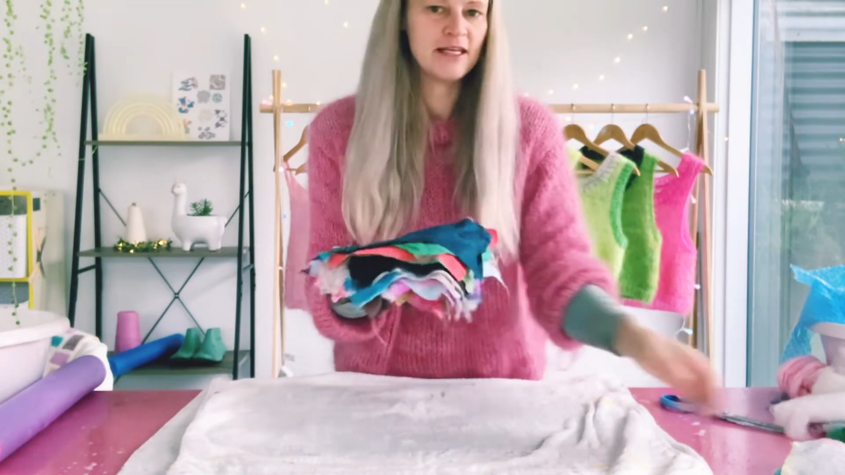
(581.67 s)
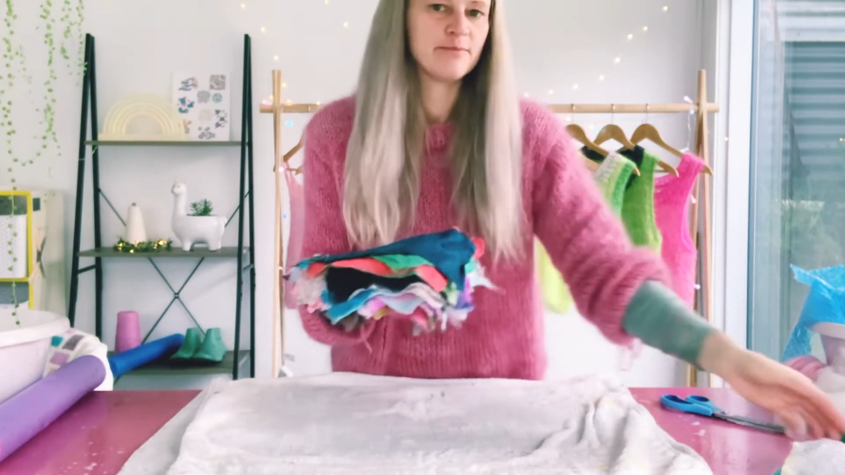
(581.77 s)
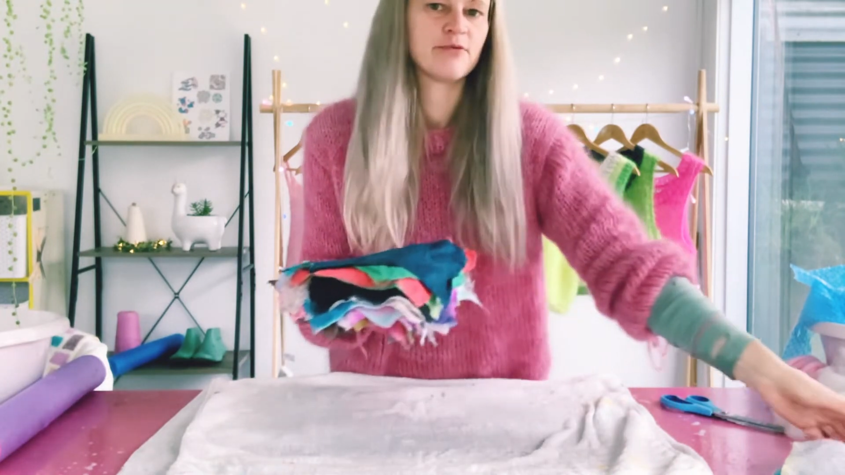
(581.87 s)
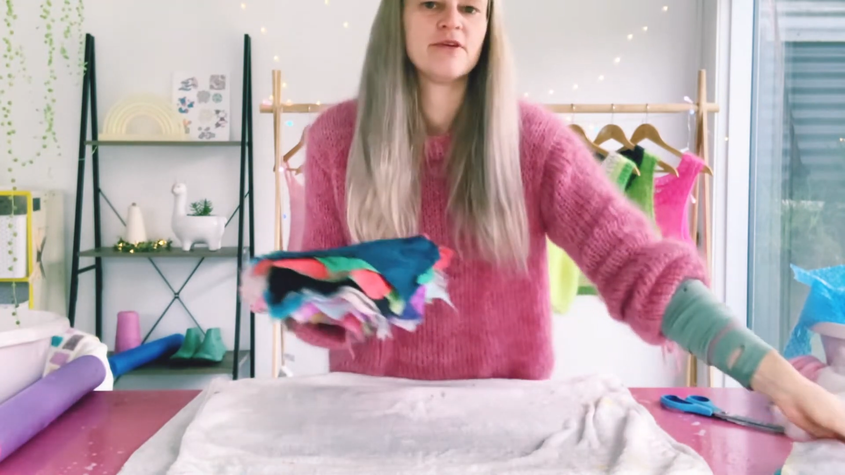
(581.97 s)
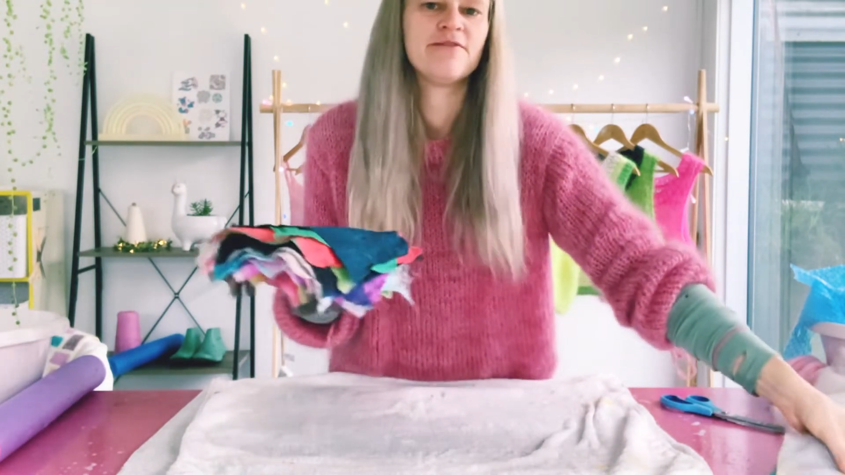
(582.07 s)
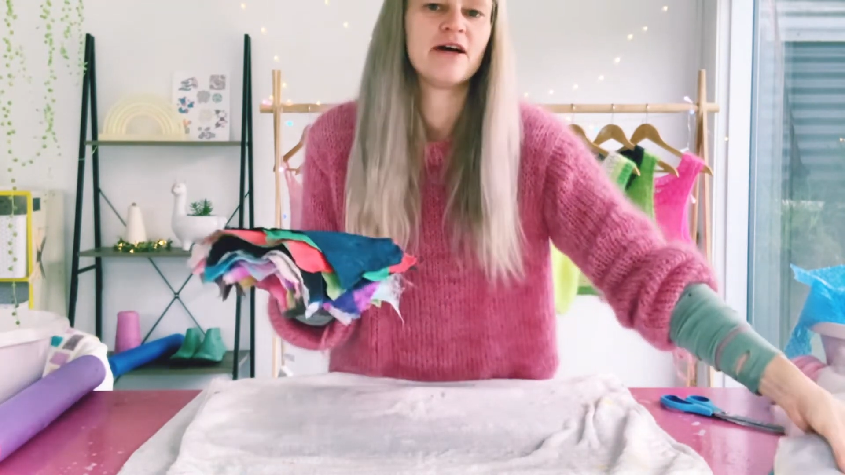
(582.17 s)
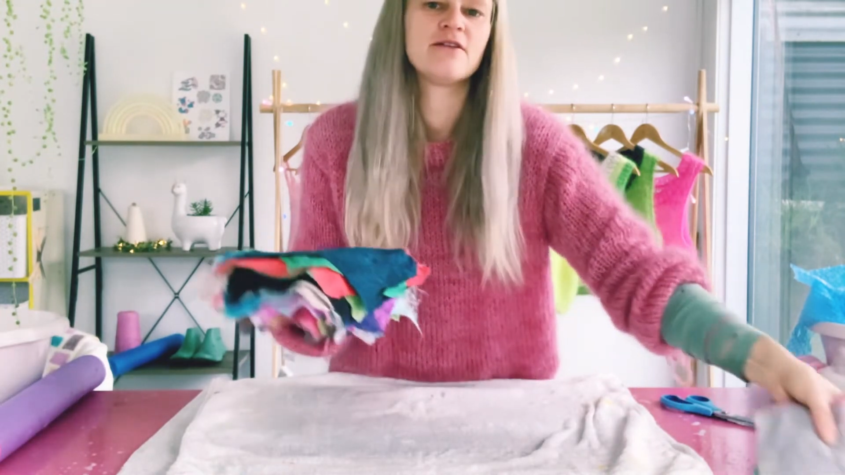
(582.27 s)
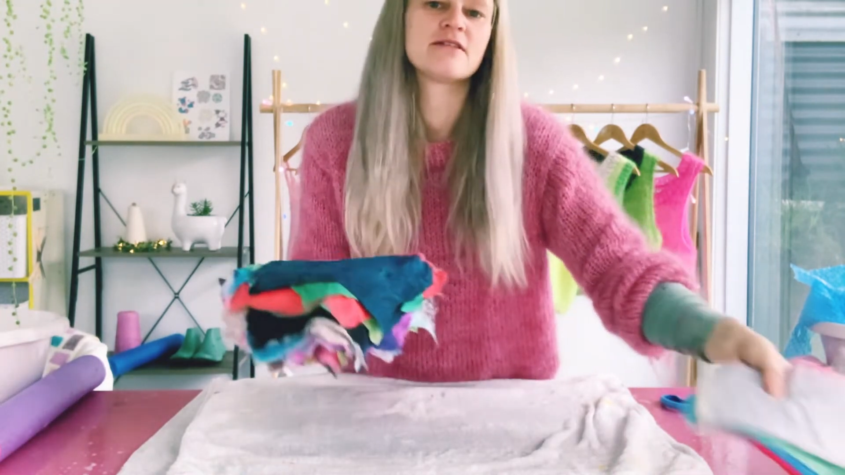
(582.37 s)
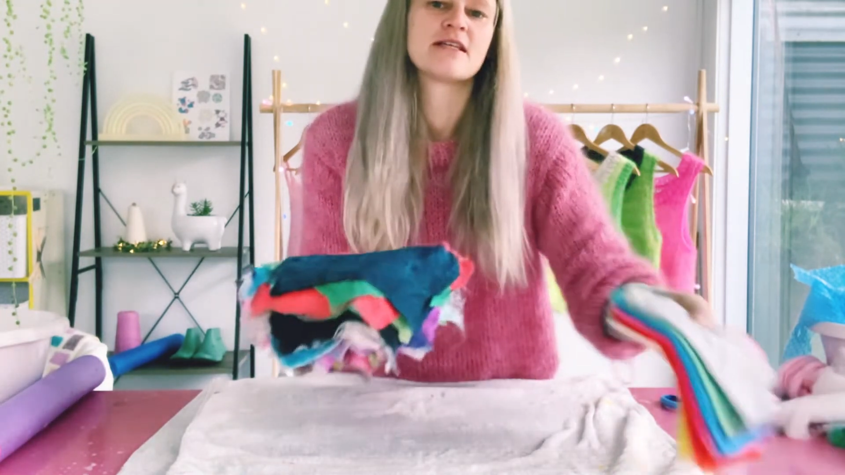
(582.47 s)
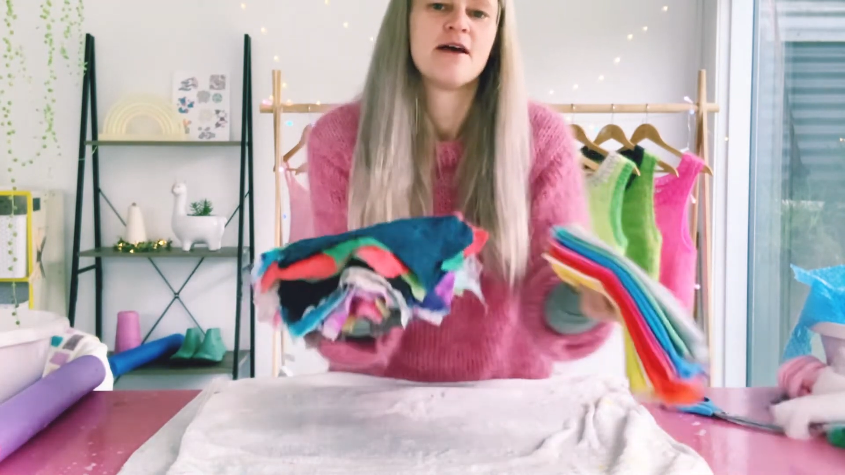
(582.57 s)

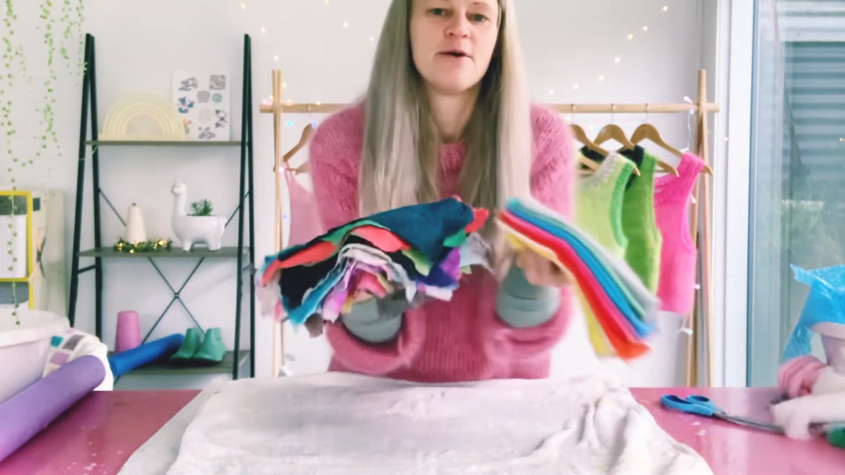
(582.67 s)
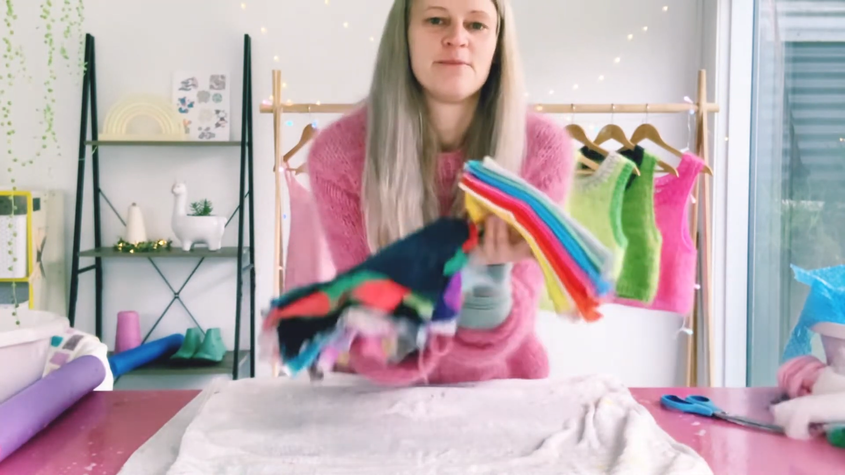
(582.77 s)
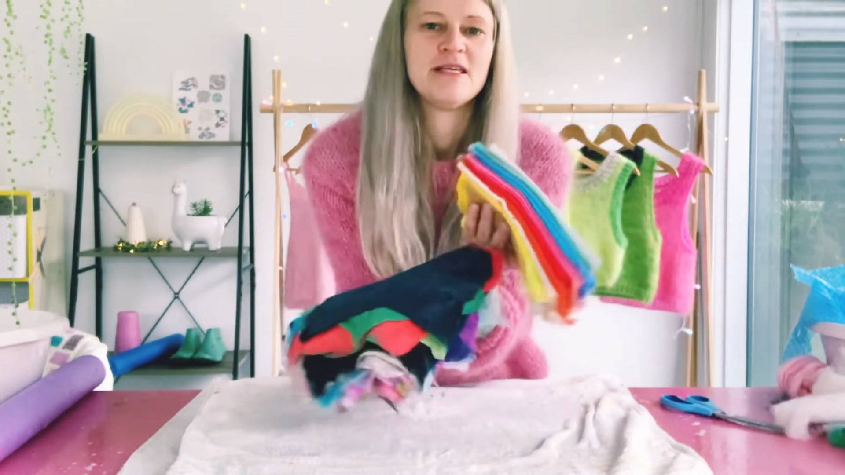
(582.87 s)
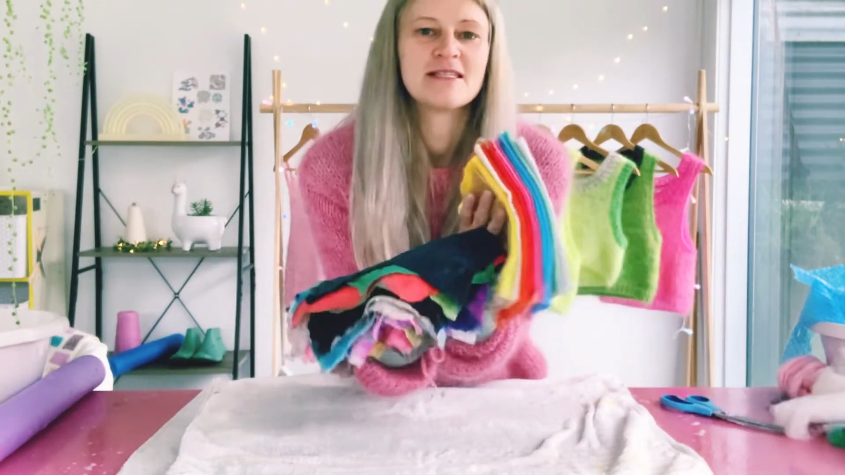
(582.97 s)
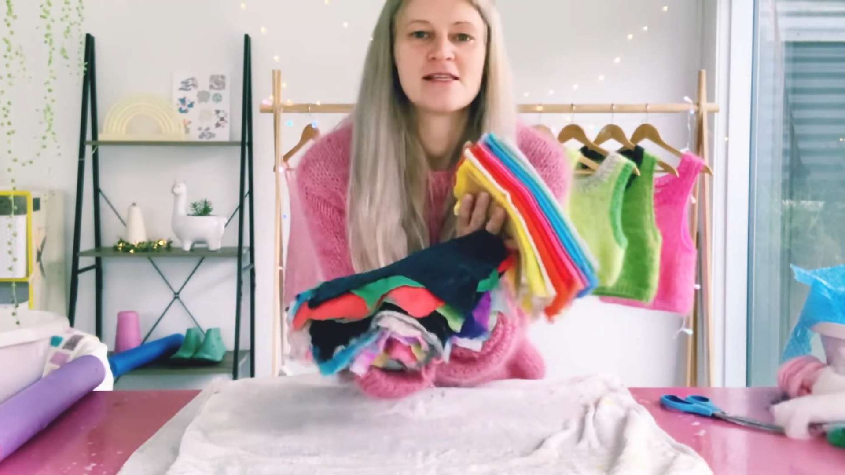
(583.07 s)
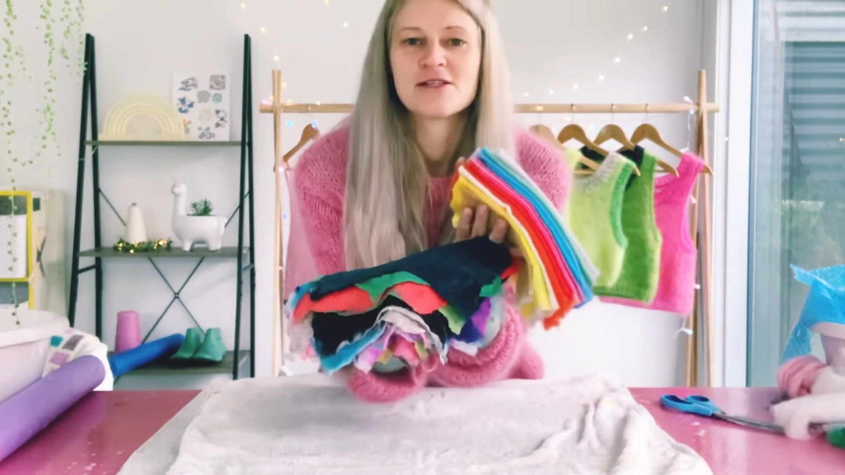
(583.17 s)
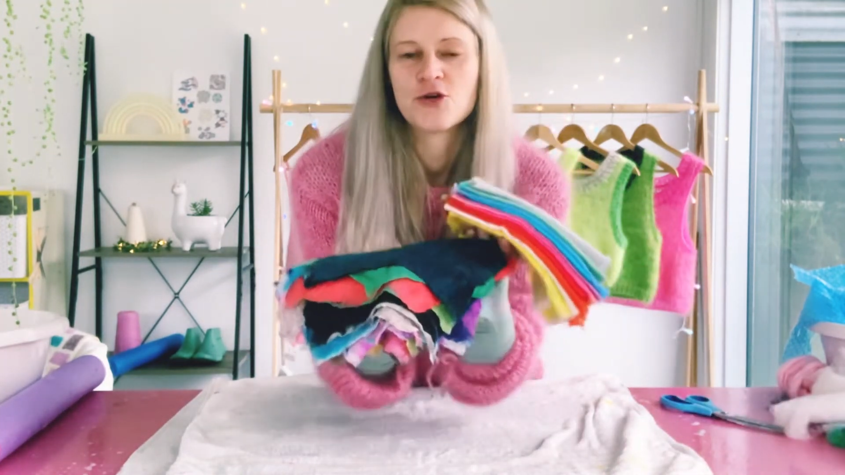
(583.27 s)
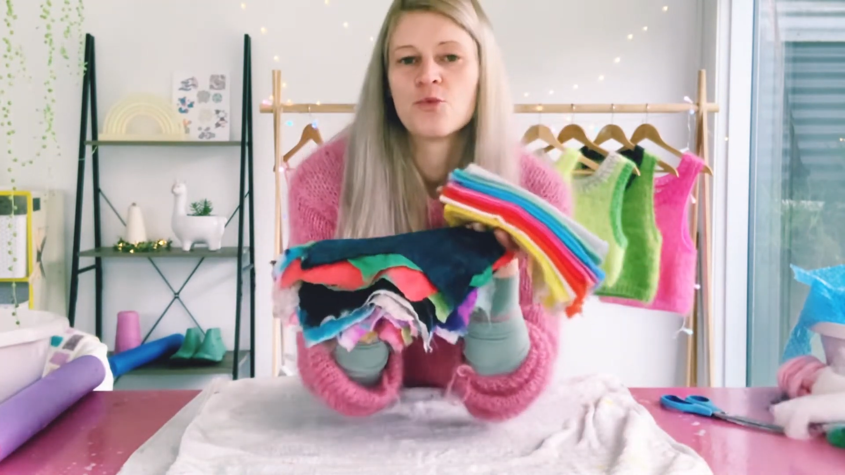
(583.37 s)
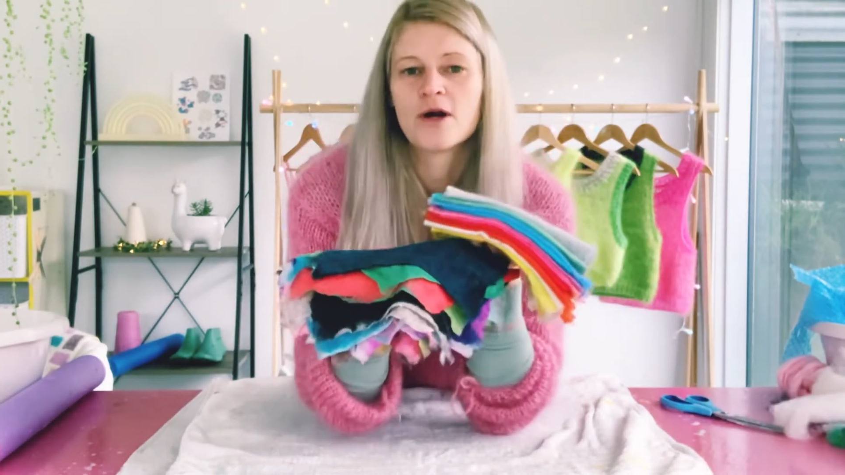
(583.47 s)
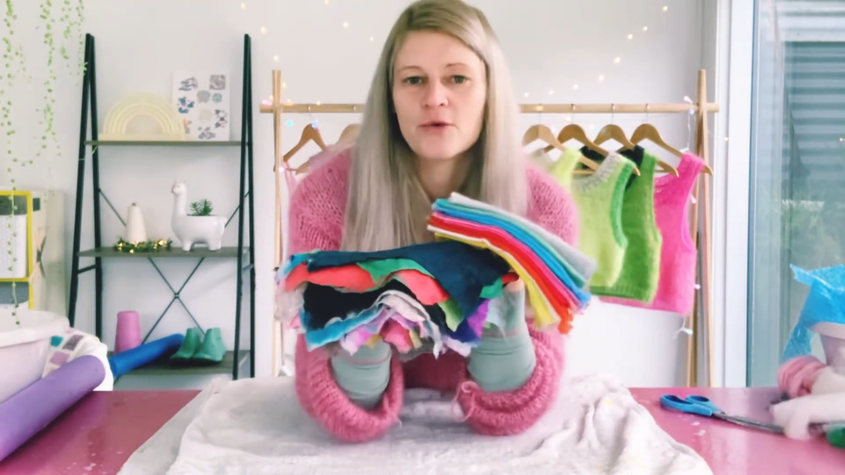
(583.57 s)
pre-felt pieces to
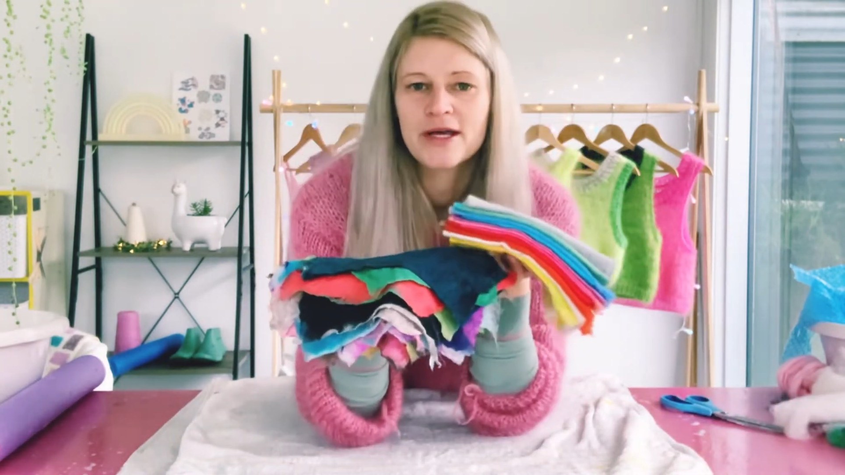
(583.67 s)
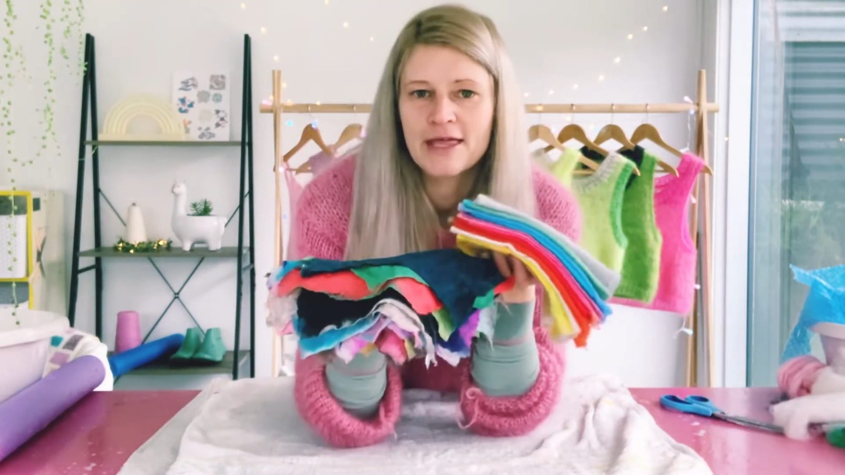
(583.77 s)
work with,